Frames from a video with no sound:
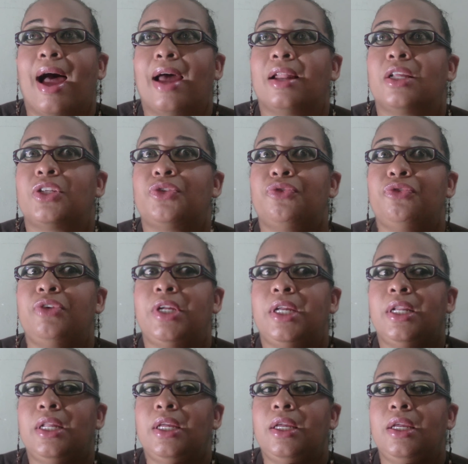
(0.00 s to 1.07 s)
And it's
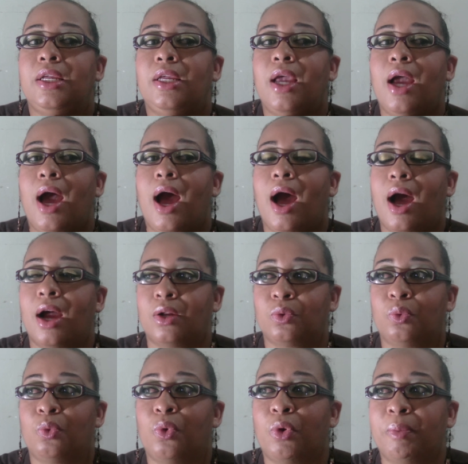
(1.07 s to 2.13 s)
really
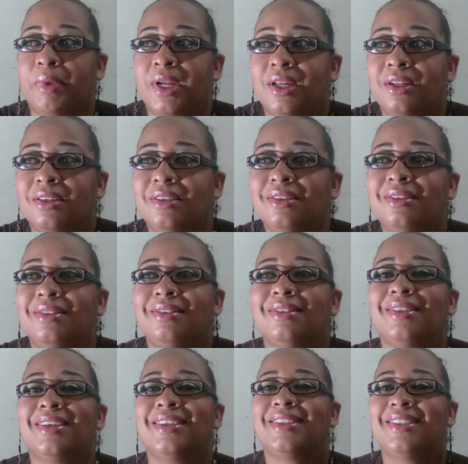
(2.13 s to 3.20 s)
heartwarming
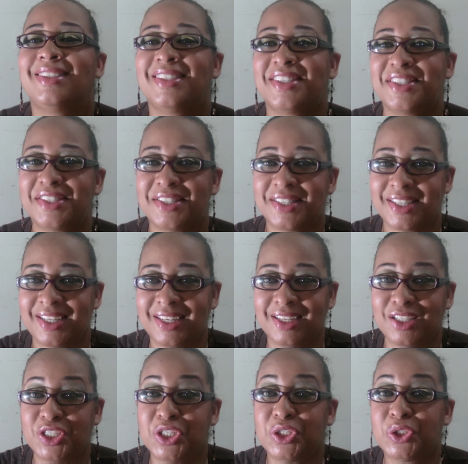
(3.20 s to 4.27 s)
to see
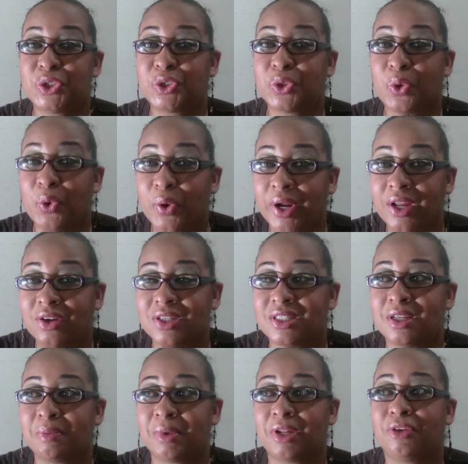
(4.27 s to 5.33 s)
the joy on
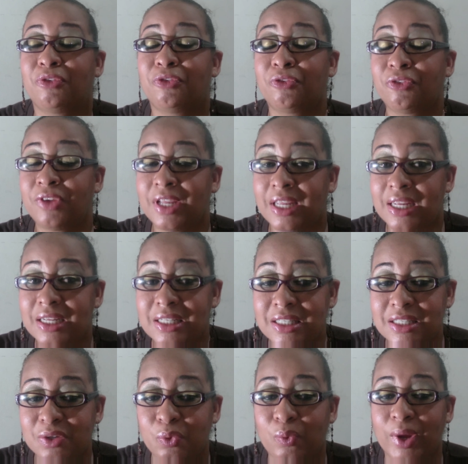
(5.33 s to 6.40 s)
somebody's
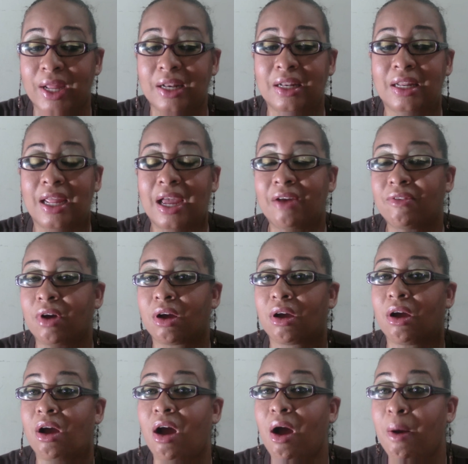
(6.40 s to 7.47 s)
face when they have
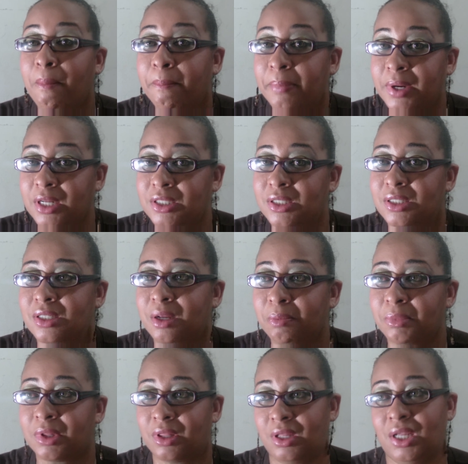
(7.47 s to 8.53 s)
accomplished
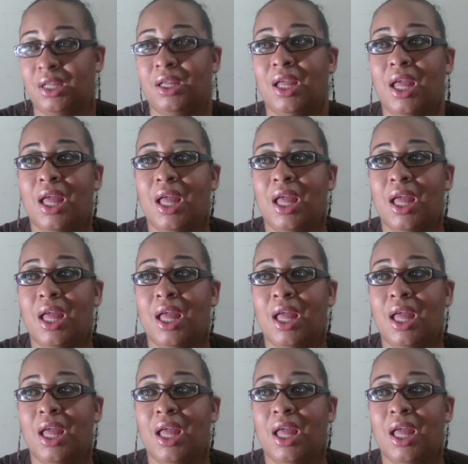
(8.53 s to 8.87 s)
something.